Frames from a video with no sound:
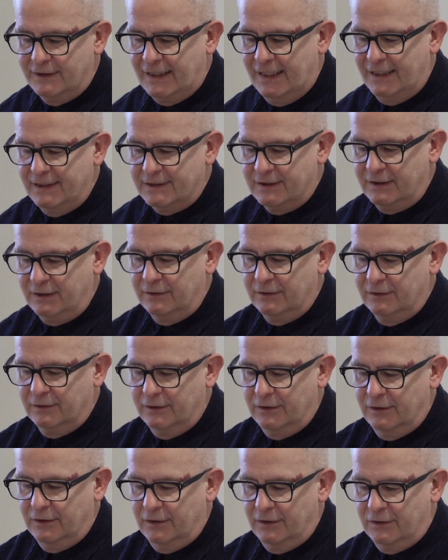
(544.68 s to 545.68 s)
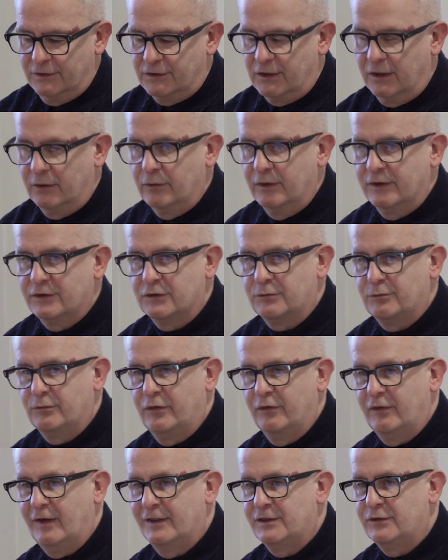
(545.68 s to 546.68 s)
data. So it doesn't
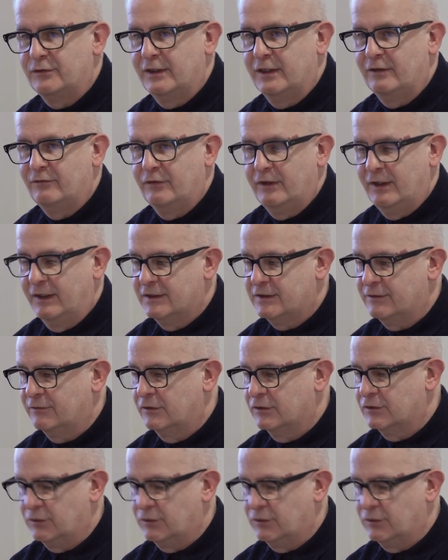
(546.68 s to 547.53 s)
provide you with an interval.